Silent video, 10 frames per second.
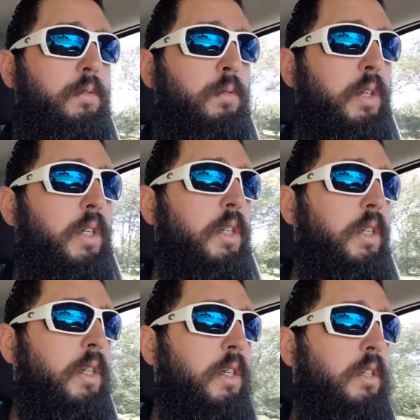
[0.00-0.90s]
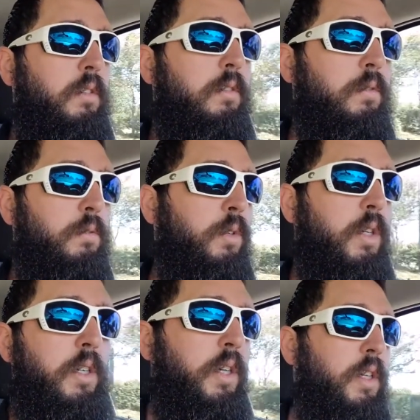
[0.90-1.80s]

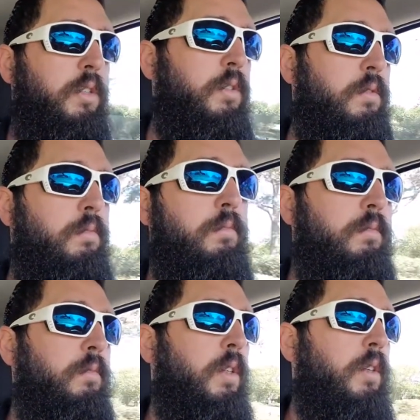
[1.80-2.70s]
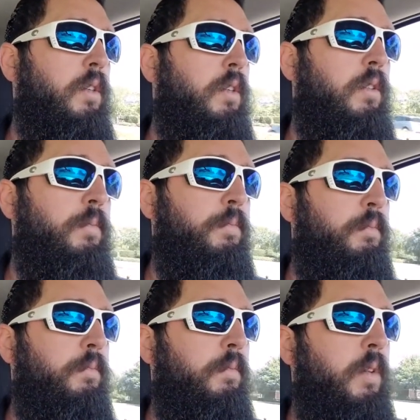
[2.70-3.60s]
really is,
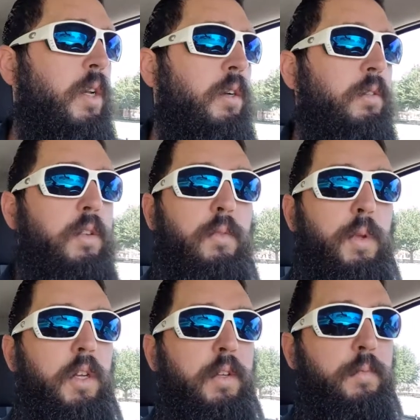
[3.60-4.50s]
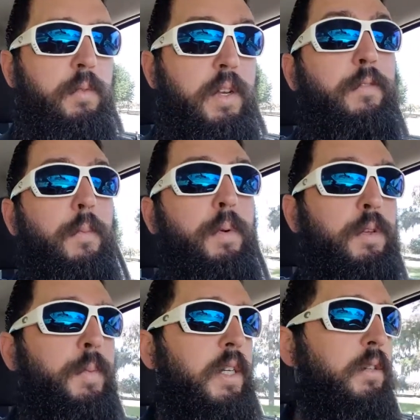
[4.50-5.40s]
I don't know, give me a different
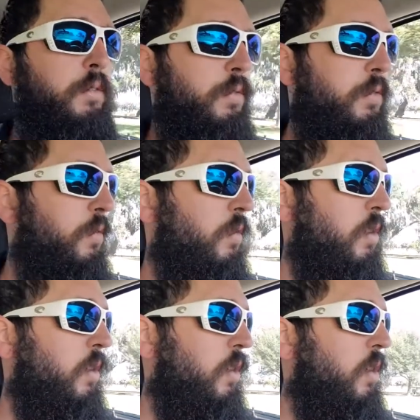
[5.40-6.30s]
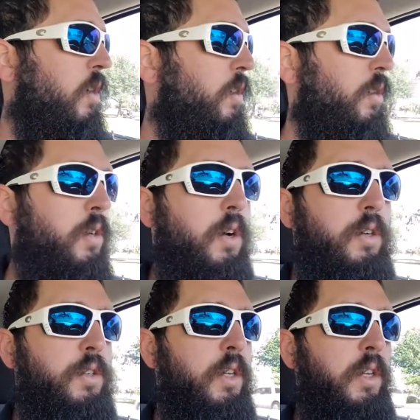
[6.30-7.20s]
perspective on the car
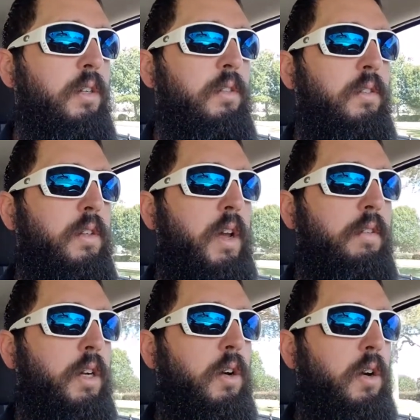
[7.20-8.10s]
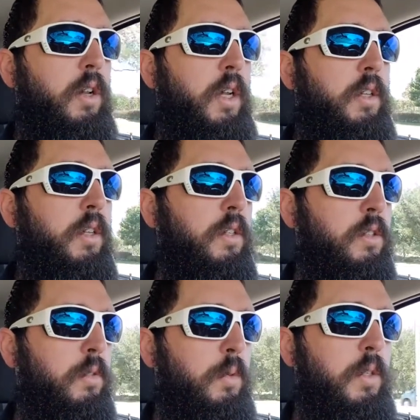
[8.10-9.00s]
scene, having a car like
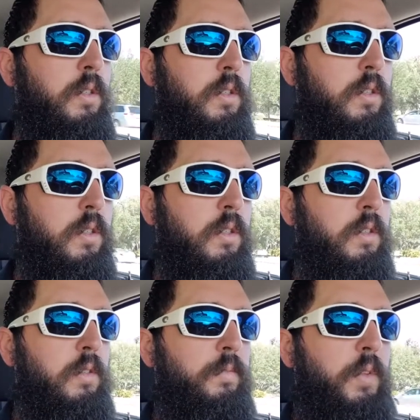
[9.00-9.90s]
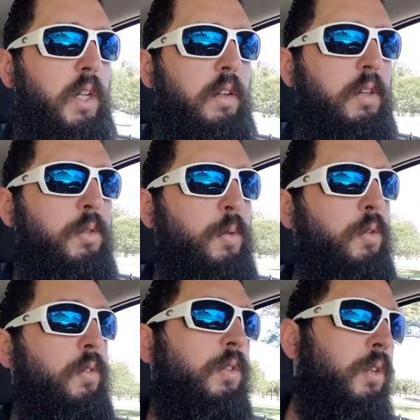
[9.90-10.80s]
this. I love it. It's
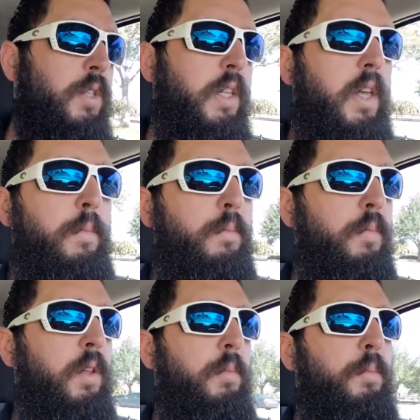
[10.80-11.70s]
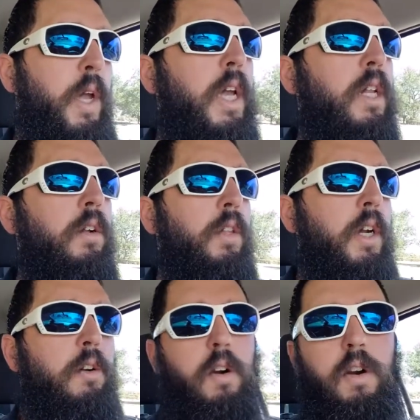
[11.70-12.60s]
beautiful. It turns out that the paint on
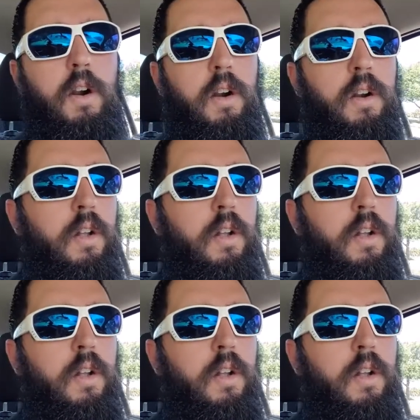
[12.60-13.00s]
that car,